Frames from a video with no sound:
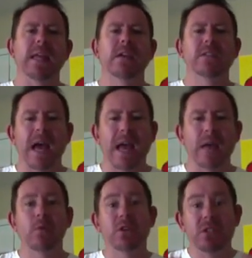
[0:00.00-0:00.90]
He is
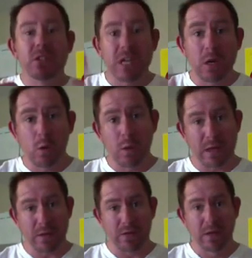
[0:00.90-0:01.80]
able to deal
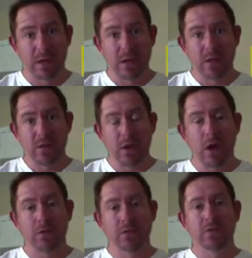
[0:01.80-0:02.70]
with
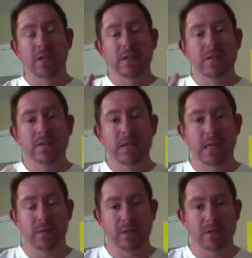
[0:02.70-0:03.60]
those
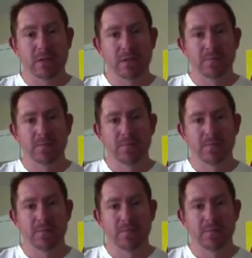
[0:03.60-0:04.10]
demons.